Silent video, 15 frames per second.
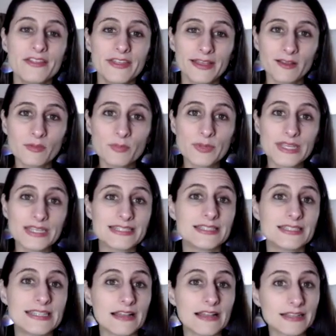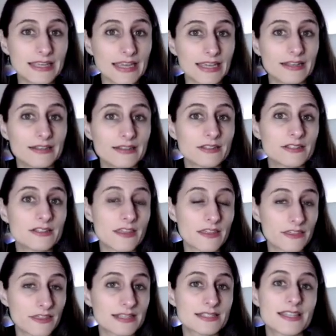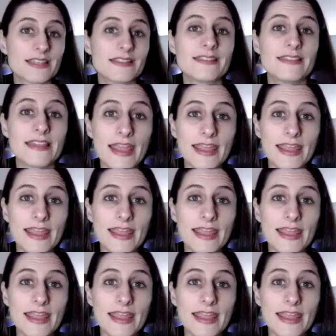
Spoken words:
they'll be delegated the things that